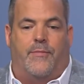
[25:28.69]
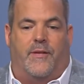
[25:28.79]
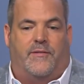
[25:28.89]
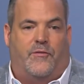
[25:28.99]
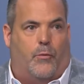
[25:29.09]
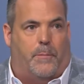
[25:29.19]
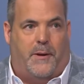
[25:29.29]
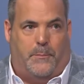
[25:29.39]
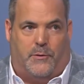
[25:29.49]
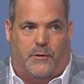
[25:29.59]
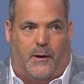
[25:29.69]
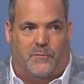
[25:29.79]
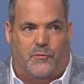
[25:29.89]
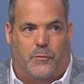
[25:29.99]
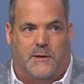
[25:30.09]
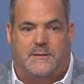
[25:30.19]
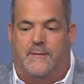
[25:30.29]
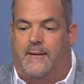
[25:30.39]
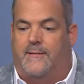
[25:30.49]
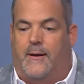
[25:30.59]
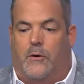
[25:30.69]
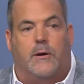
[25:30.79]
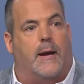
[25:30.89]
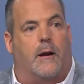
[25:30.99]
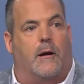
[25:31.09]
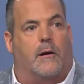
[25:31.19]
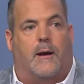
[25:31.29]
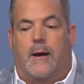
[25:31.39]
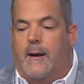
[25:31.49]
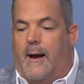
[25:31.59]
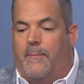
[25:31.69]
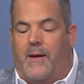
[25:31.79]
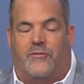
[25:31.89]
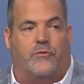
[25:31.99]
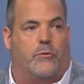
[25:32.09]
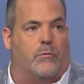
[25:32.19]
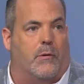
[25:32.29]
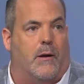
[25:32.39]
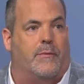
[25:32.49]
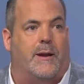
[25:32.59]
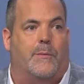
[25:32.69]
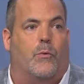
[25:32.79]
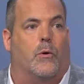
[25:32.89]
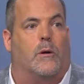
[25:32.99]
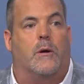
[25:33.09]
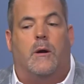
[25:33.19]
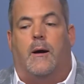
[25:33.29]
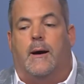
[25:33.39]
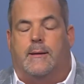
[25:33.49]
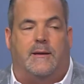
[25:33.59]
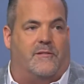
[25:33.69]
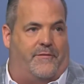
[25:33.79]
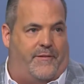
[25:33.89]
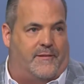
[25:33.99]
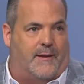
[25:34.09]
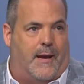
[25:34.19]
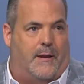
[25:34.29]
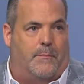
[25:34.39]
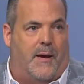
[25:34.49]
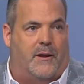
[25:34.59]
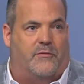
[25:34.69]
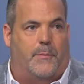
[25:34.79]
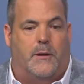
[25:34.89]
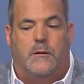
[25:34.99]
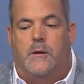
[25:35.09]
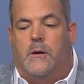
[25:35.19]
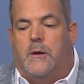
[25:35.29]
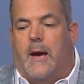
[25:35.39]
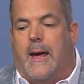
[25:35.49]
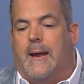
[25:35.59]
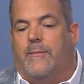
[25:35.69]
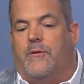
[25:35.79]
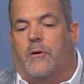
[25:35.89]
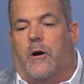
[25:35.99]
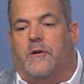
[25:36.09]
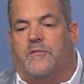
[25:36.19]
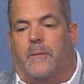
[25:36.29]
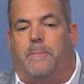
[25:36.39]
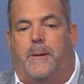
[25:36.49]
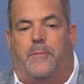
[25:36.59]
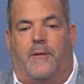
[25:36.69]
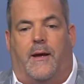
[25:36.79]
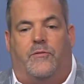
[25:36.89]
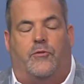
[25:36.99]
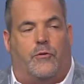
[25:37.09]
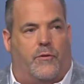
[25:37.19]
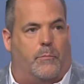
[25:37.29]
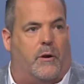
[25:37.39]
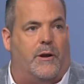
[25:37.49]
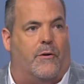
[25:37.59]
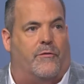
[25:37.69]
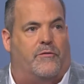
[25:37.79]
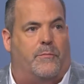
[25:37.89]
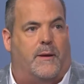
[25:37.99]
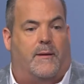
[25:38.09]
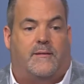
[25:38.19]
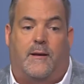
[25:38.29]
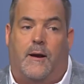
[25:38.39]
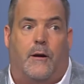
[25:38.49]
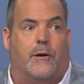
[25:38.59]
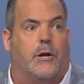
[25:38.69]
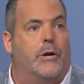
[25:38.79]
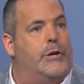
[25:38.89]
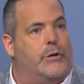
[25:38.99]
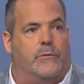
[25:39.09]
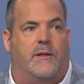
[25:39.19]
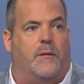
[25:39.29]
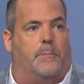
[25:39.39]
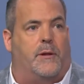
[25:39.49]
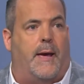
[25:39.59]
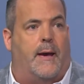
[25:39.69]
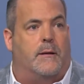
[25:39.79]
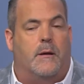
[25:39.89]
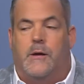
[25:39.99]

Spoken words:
This is where people come to us and they say, okay, Eric, I'm not screwing around anymore. I need sophisticated management. And there are some people that turn their money over to me and they say, Eric, you did the plan.